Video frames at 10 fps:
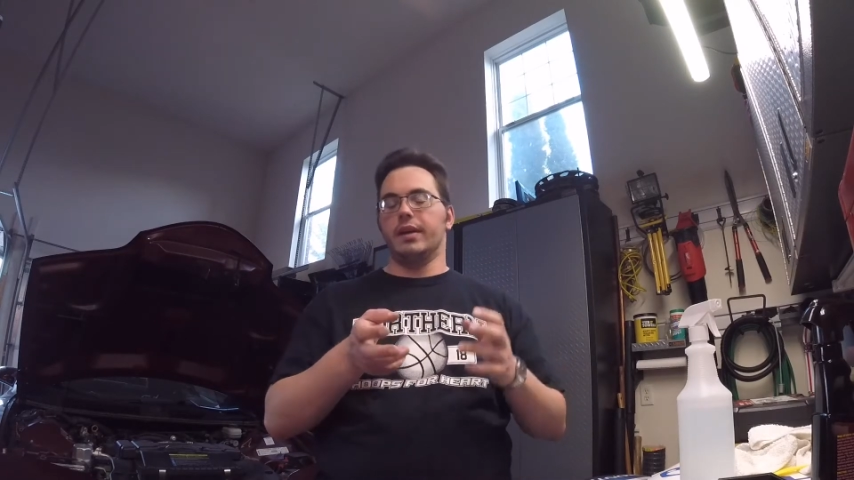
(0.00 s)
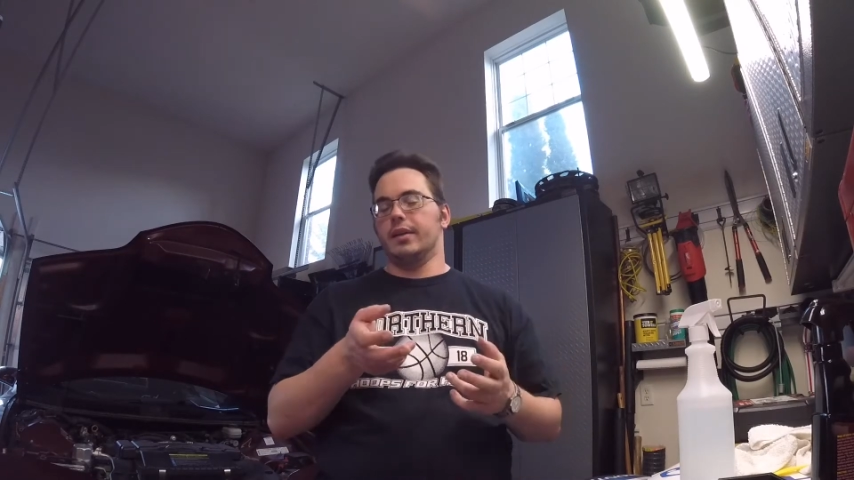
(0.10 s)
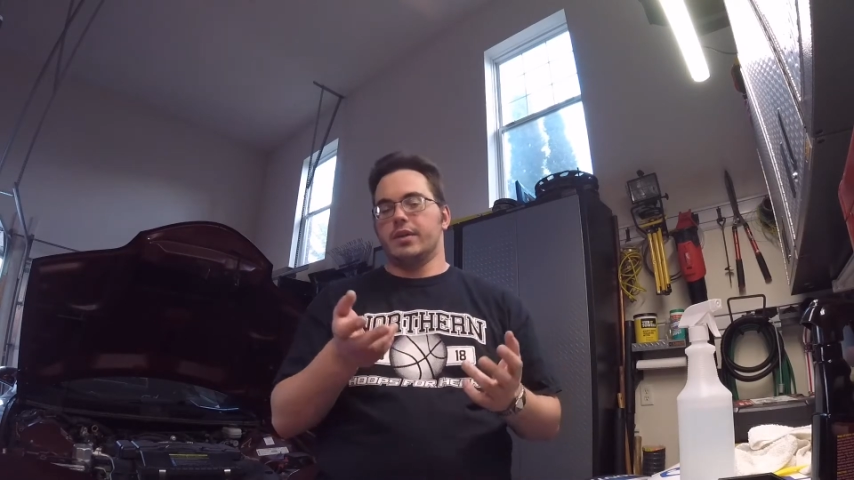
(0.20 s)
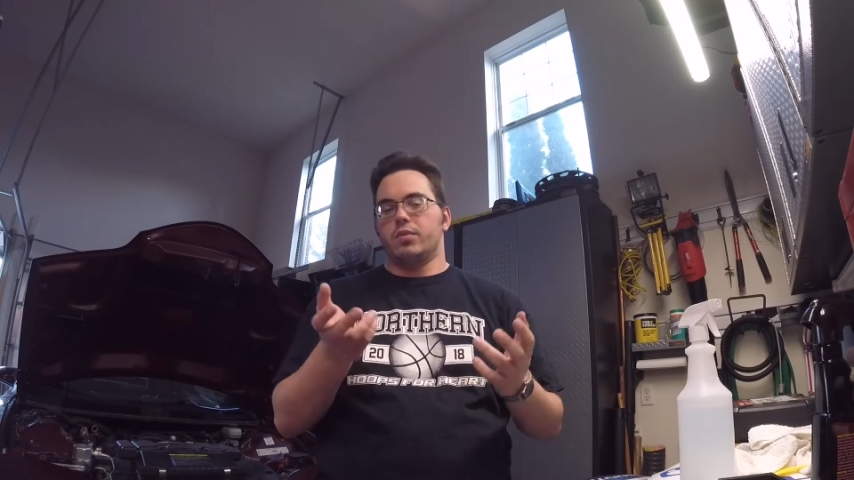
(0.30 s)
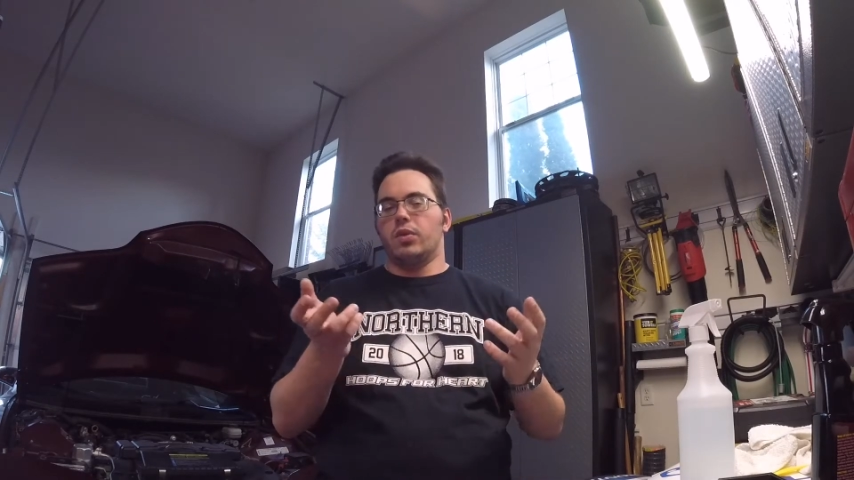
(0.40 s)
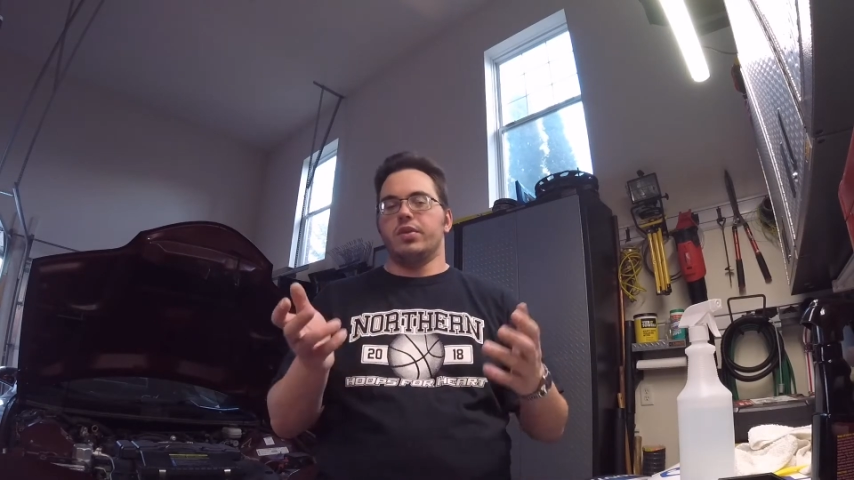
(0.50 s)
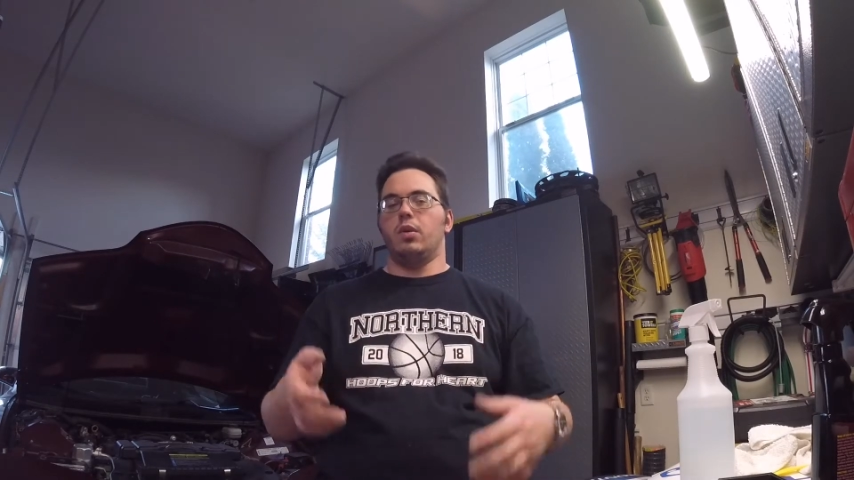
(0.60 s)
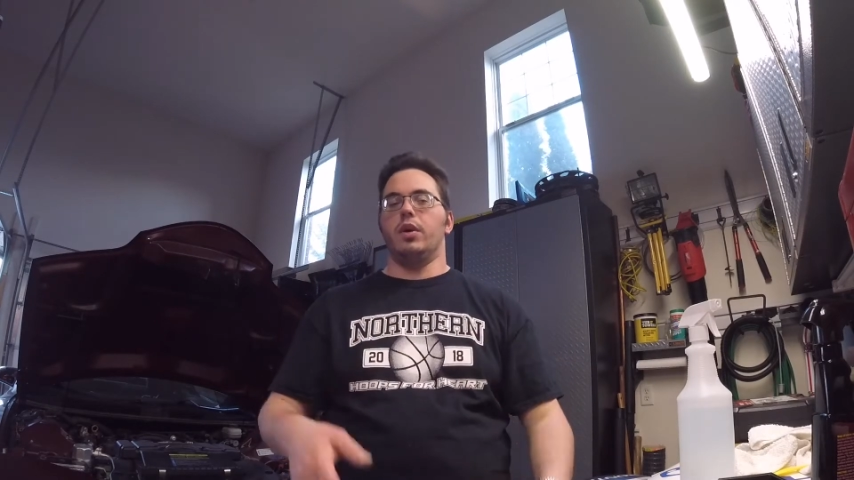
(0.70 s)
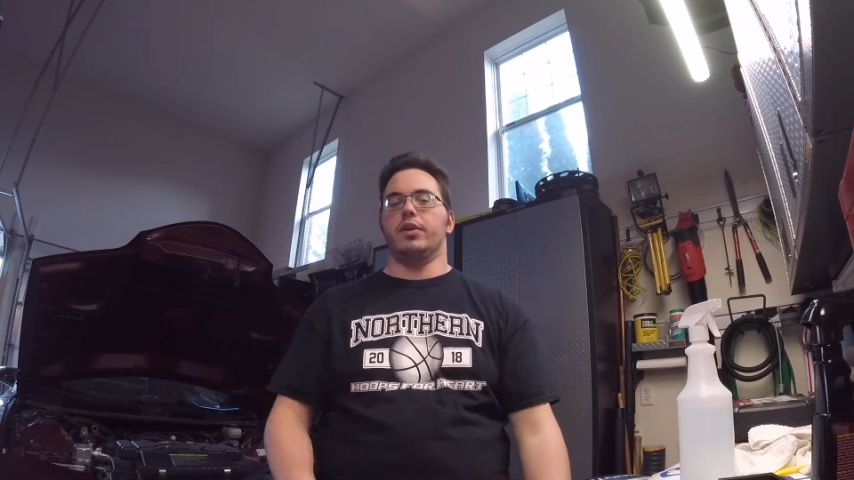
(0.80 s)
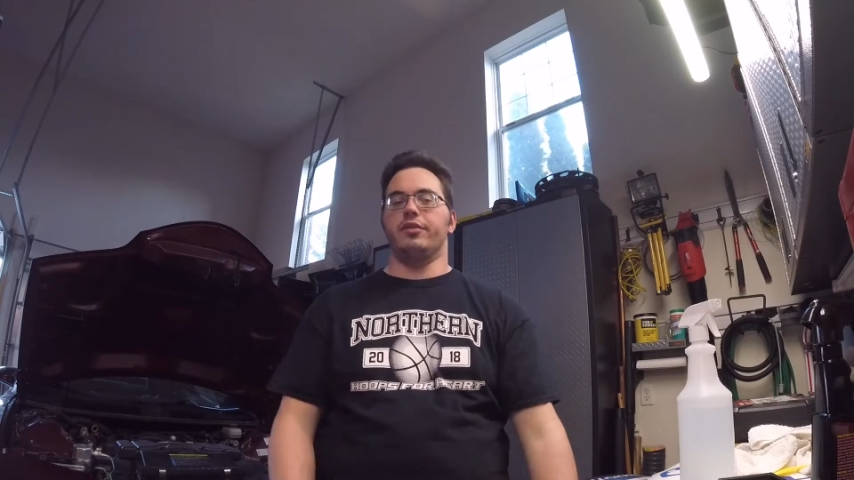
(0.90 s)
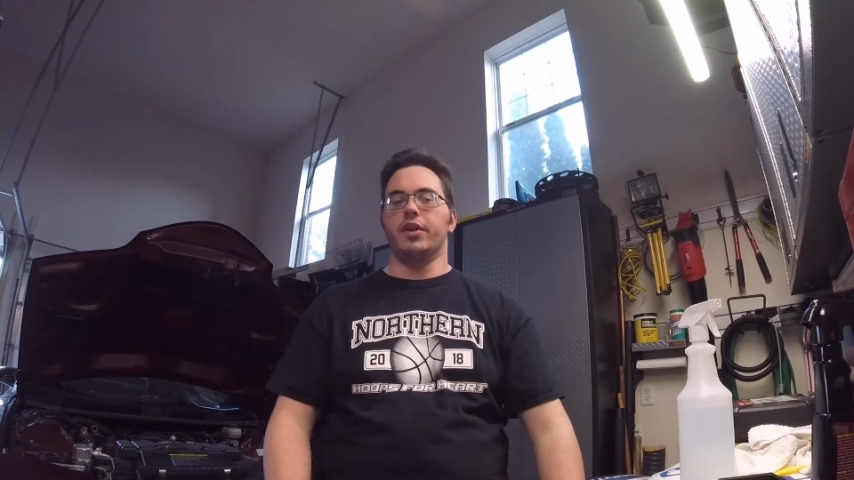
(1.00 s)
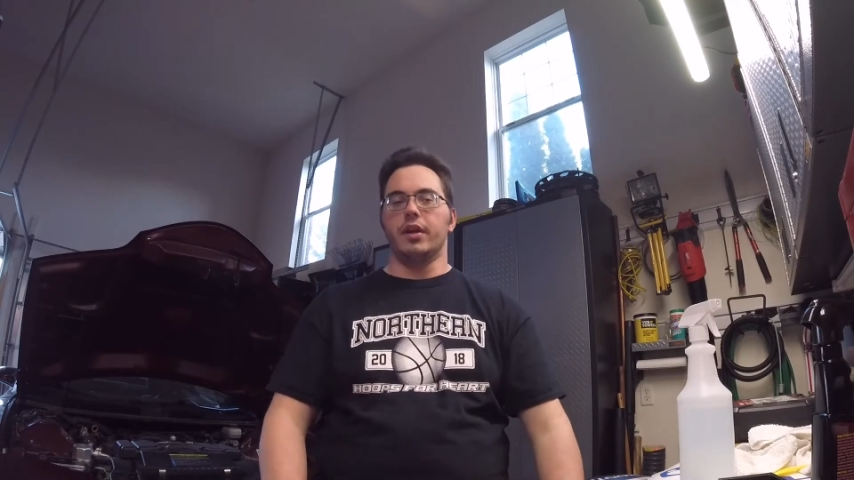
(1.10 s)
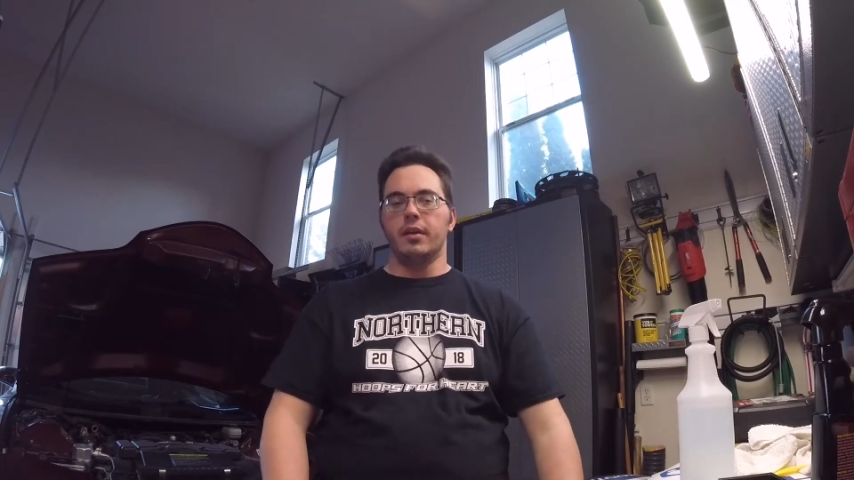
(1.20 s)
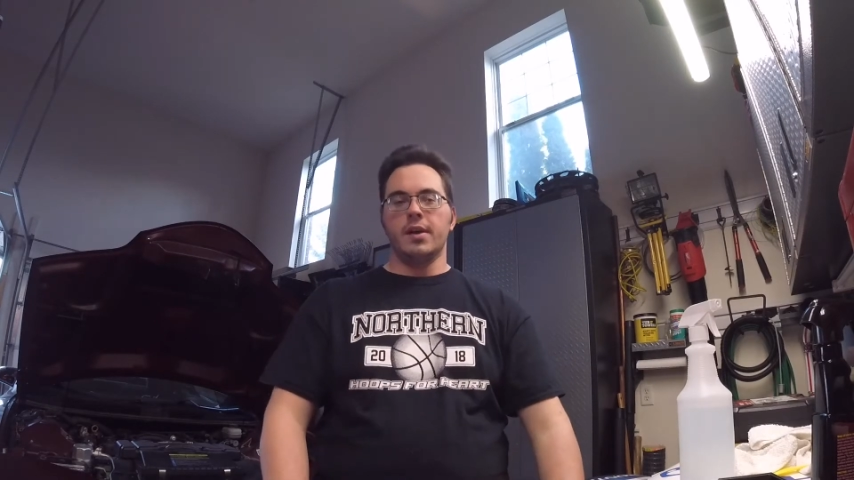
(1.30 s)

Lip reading: it just wasn't going to fit.